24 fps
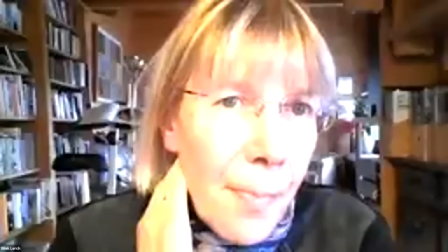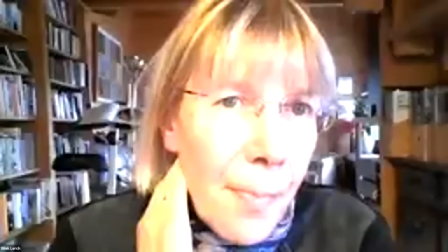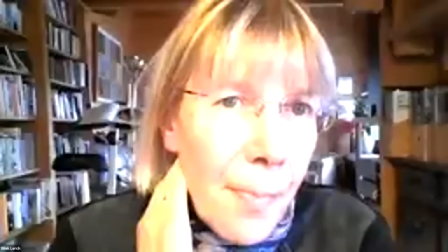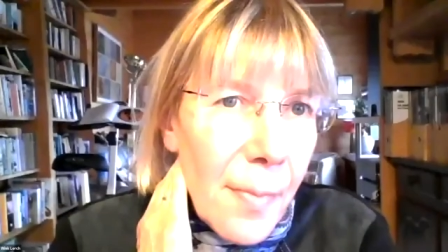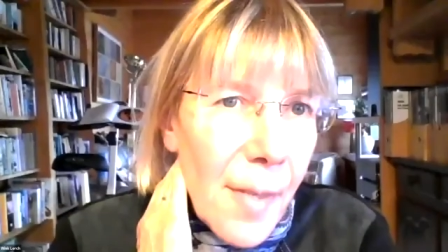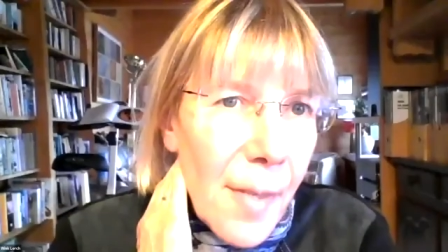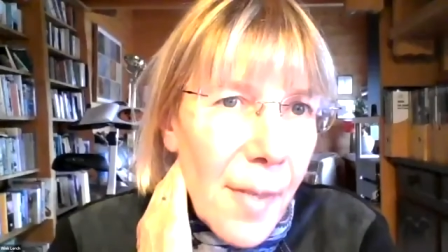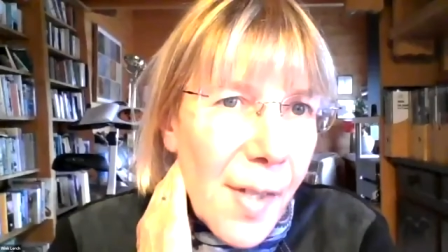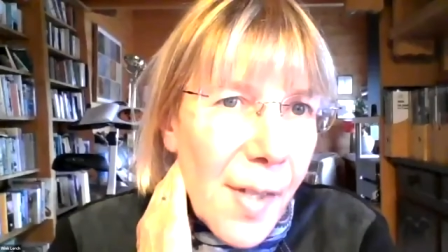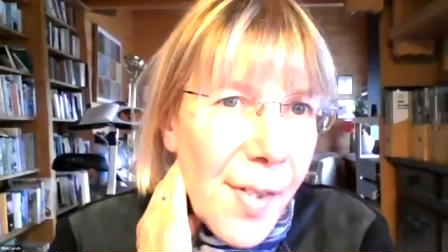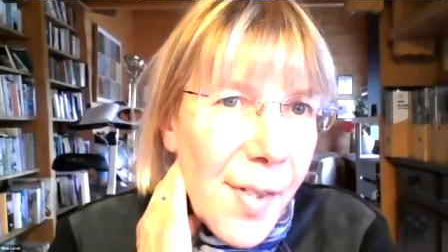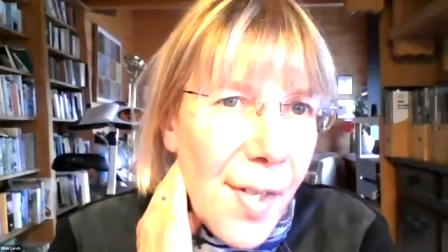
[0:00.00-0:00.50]

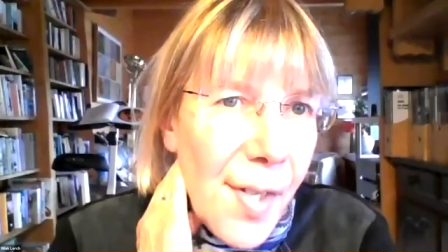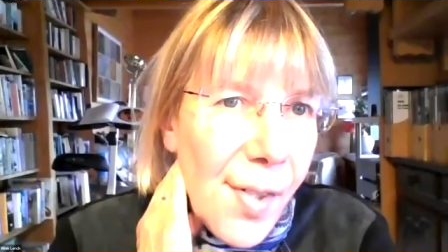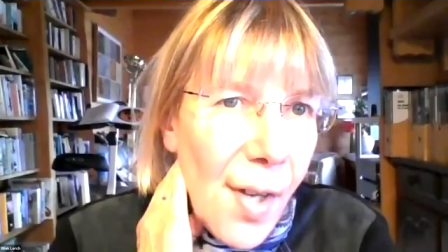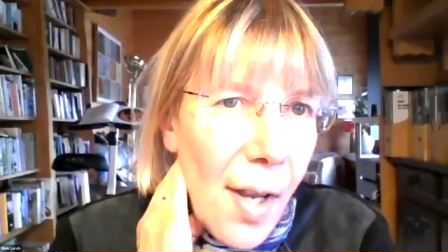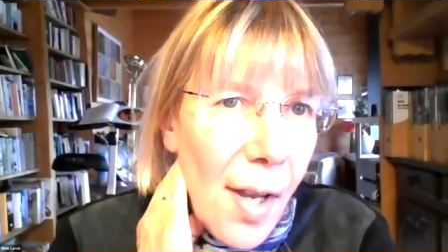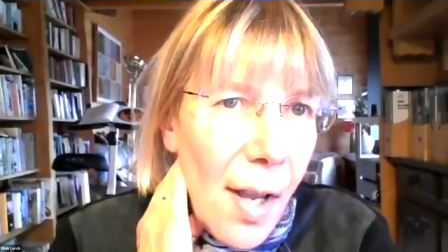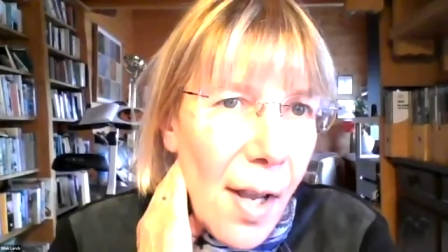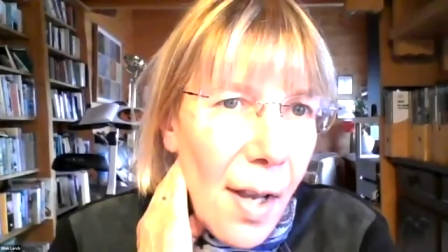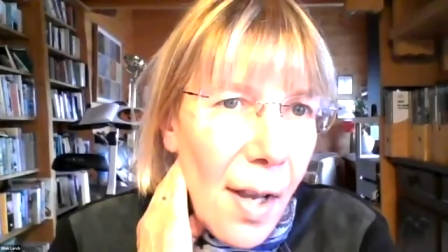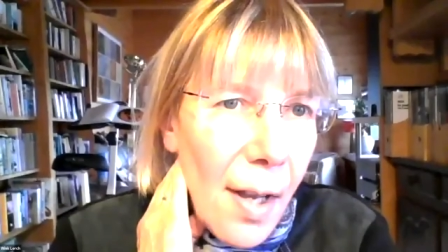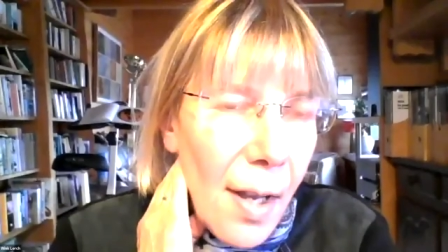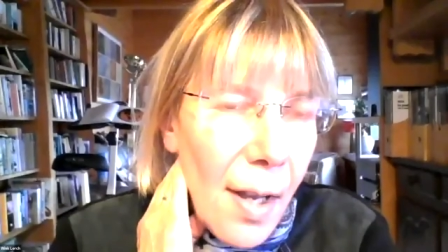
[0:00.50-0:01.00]
is
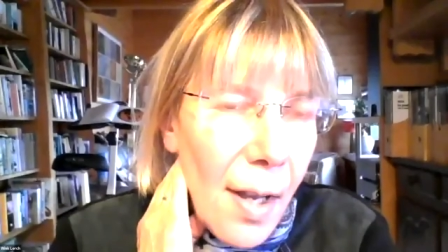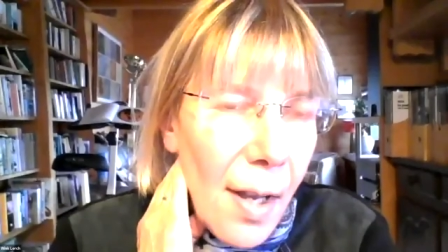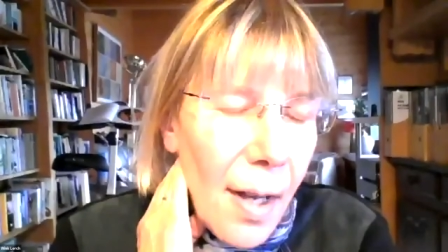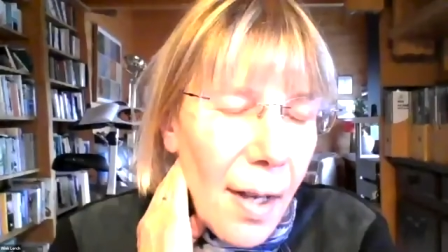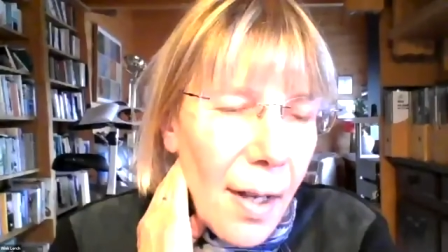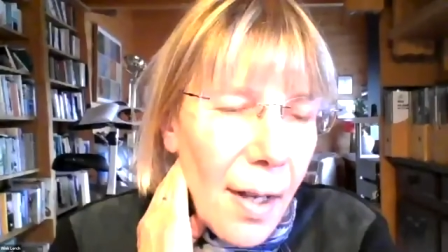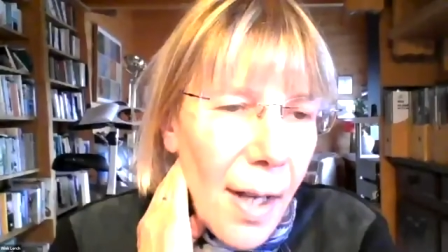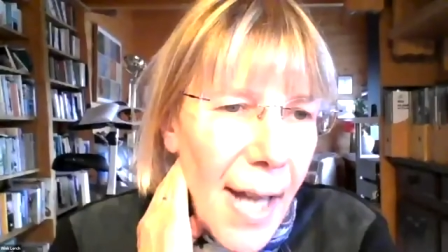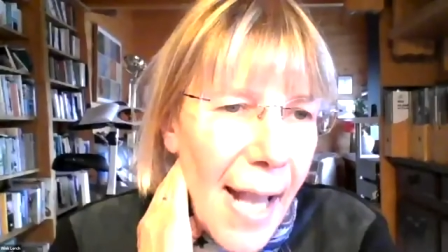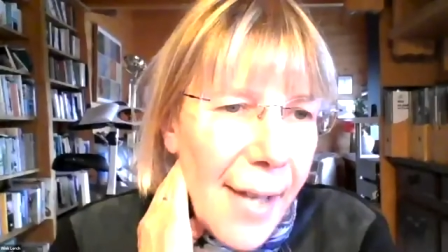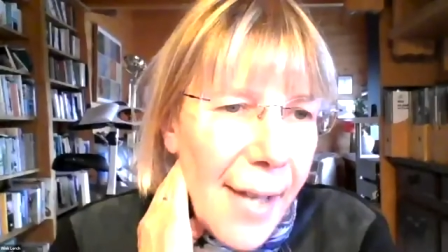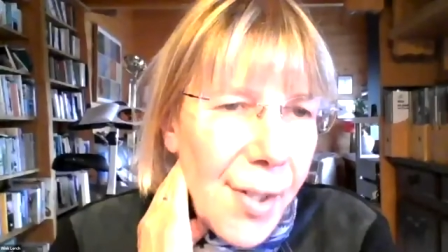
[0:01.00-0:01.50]
a, an
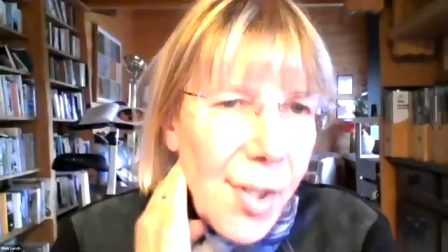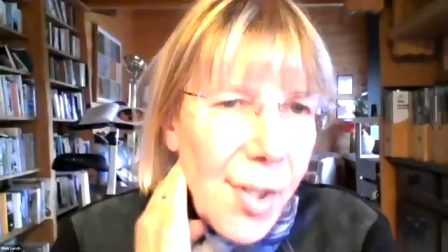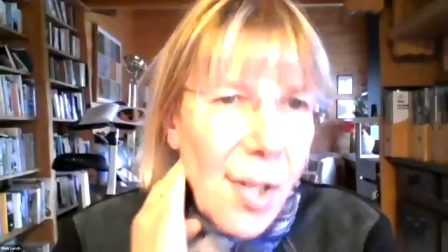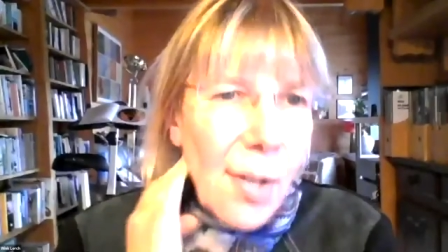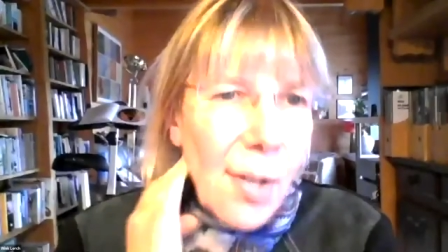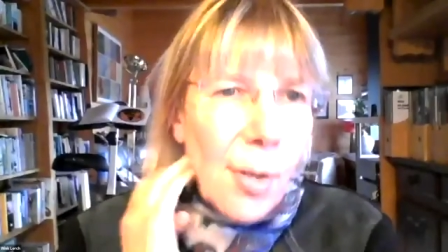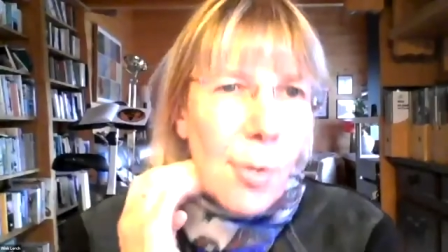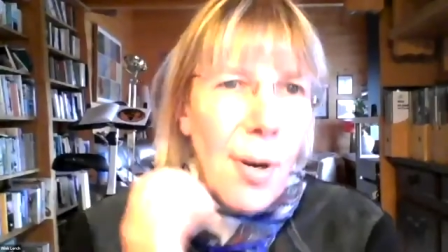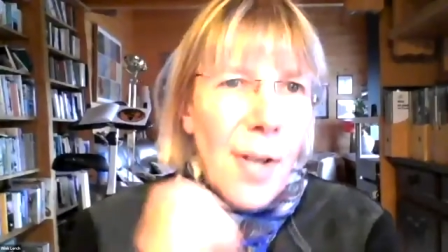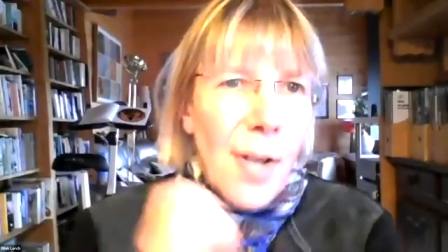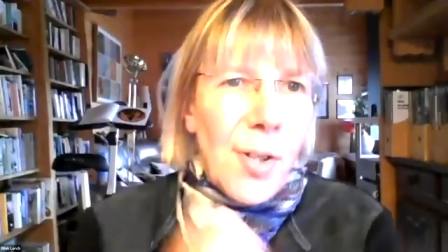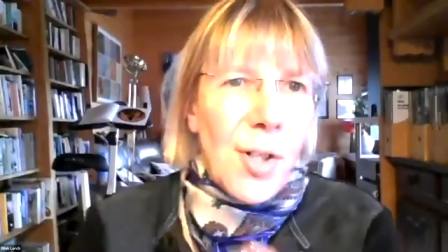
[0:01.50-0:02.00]
excellent
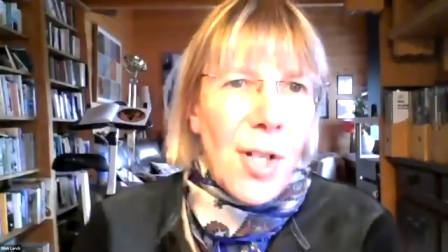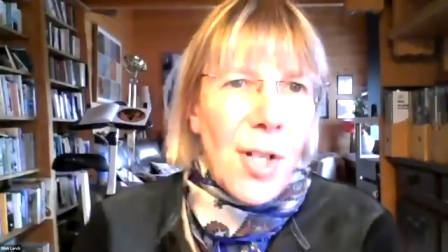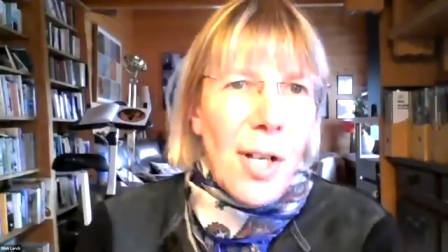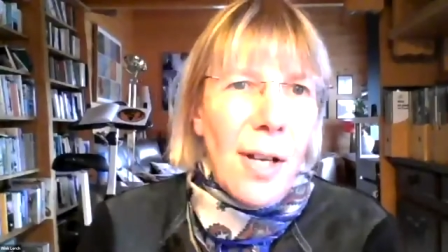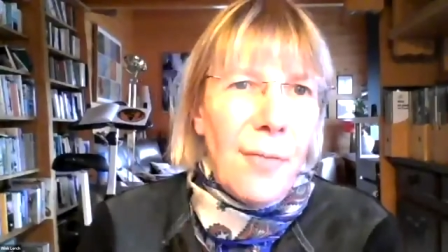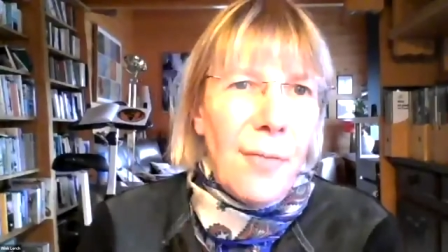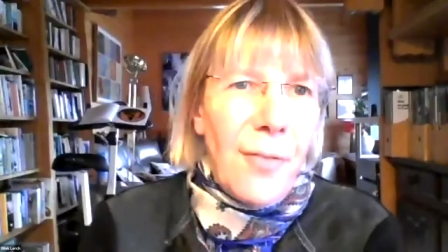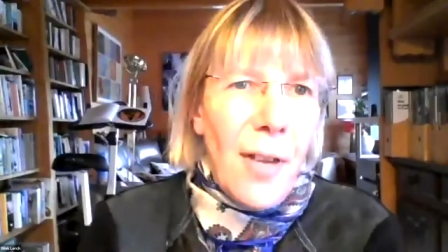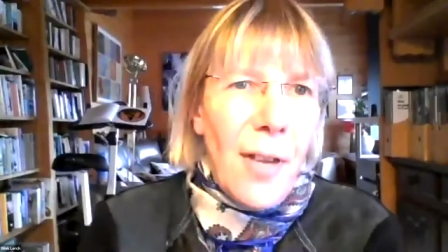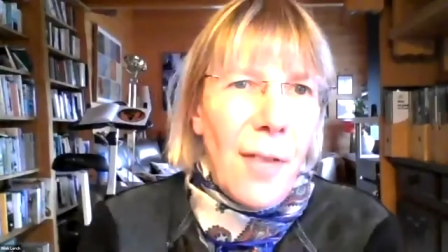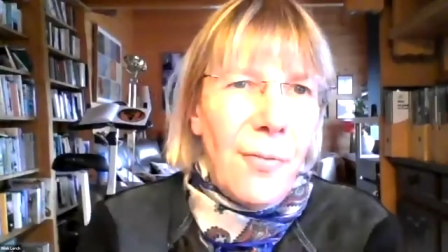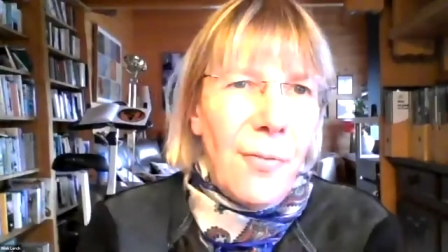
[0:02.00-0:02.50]
question. If,
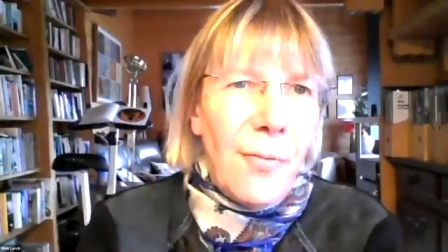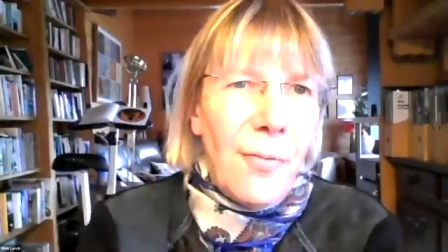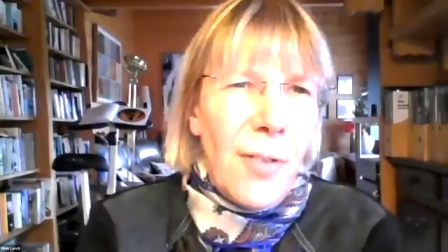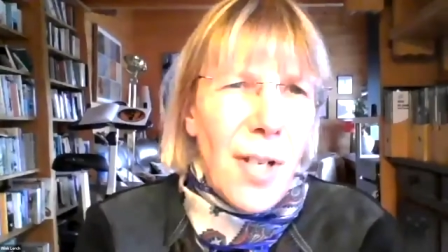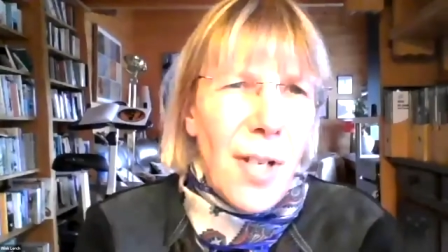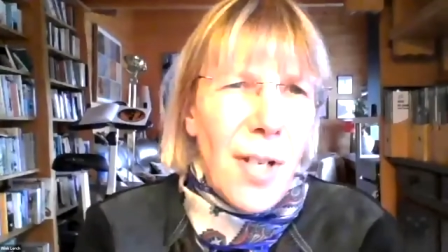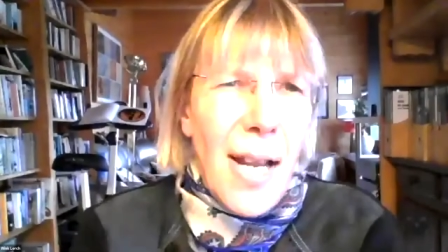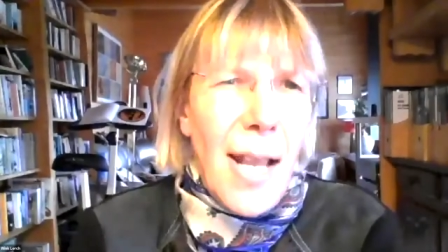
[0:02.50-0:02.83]
if you didn't hear